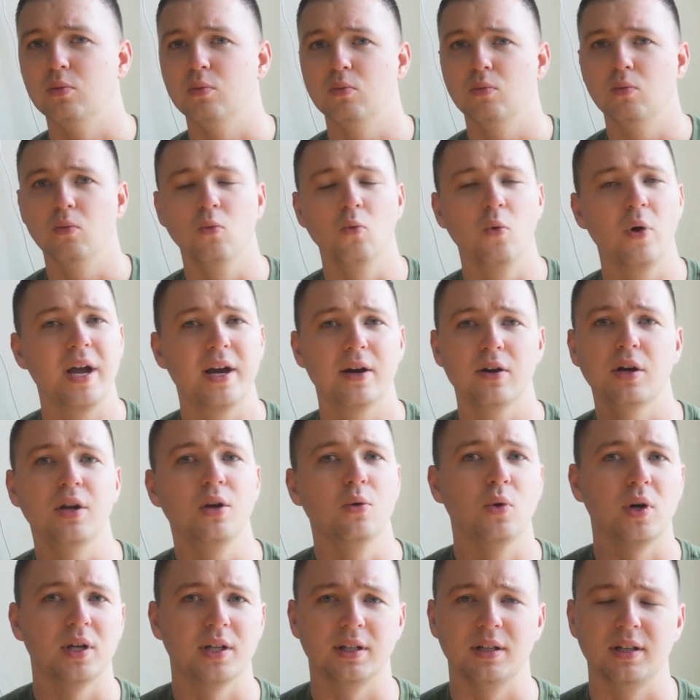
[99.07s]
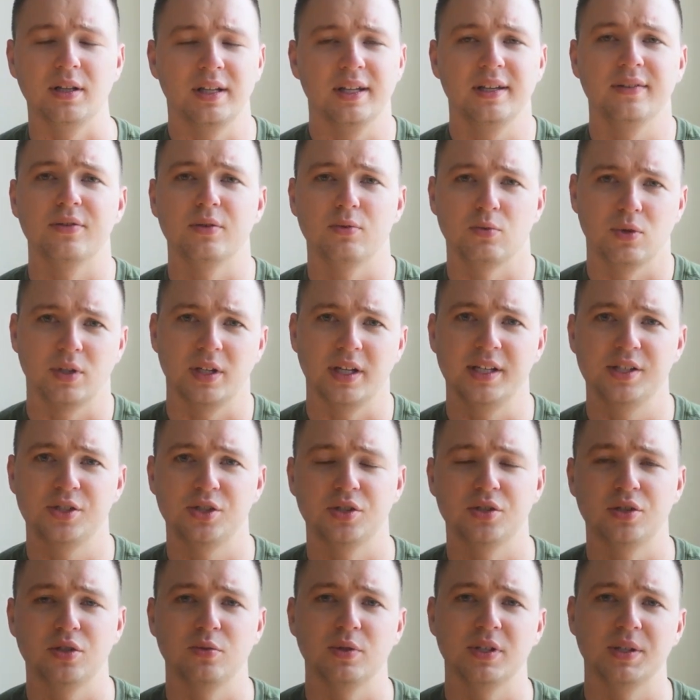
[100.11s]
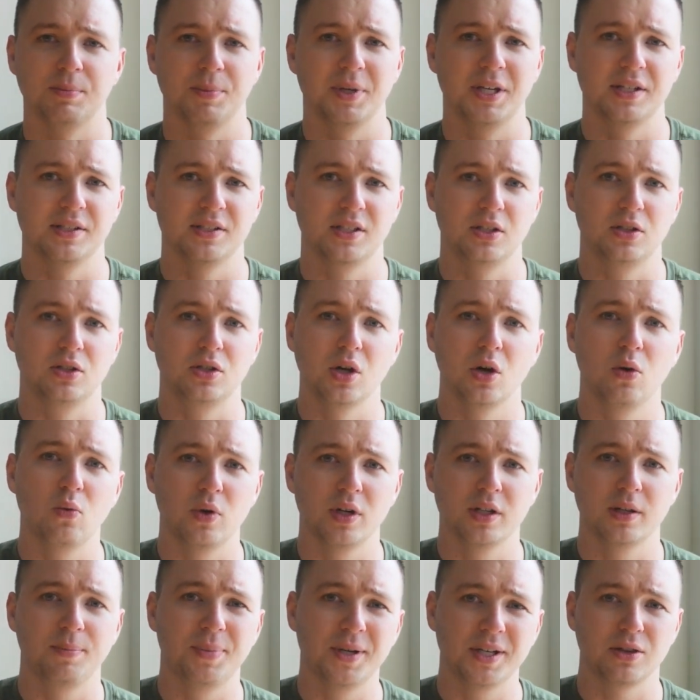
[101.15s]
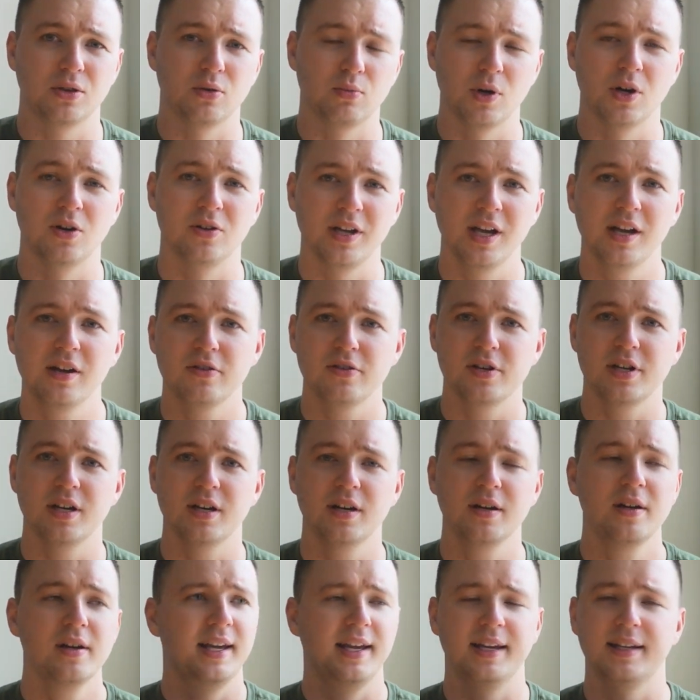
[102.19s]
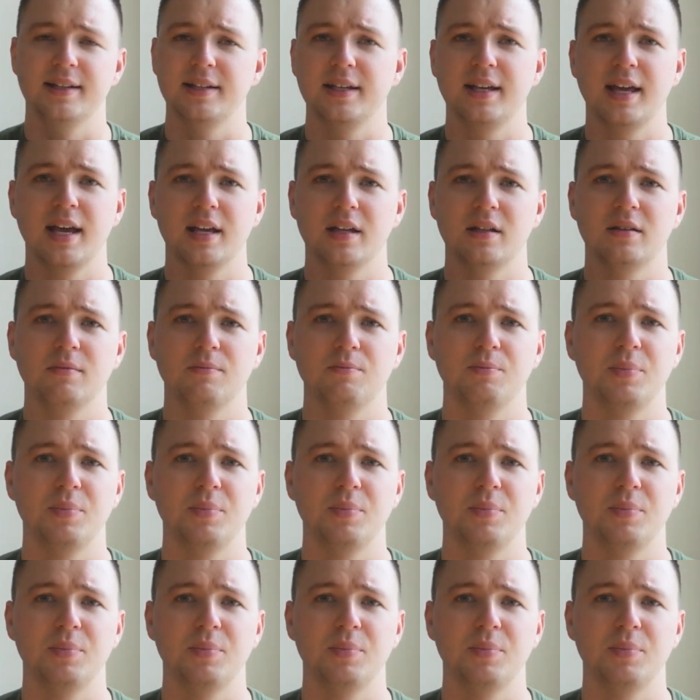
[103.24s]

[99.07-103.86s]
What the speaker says: where you want to live in relation to it, because you don't want to pick the wrong area. And again,